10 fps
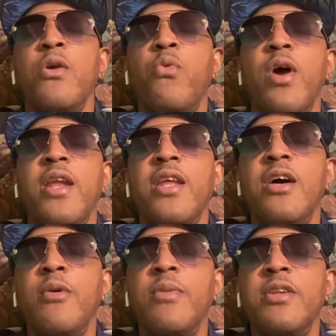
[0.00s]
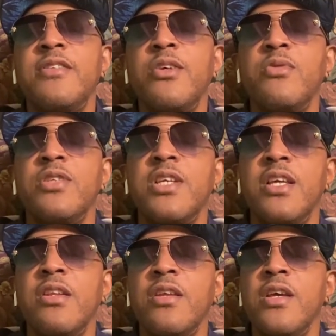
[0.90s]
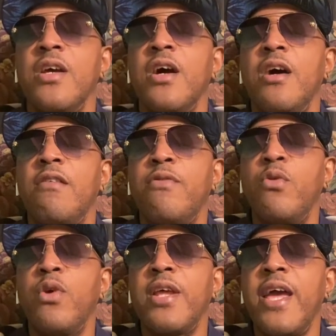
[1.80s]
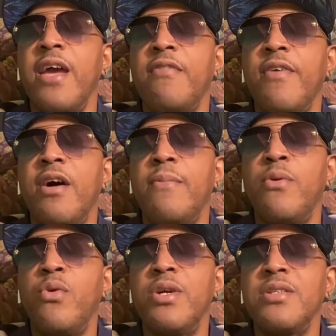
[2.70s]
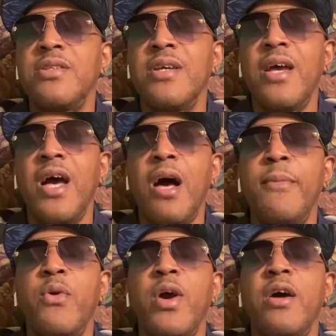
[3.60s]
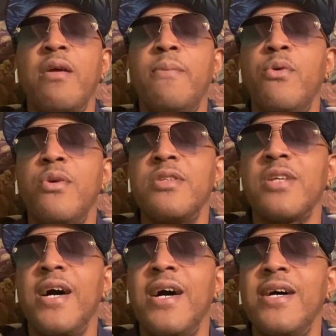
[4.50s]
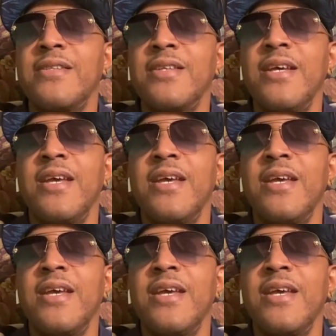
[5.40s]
Right now, Minnesota's getting 4.5, 5 points. I'm going to grab them points, guys.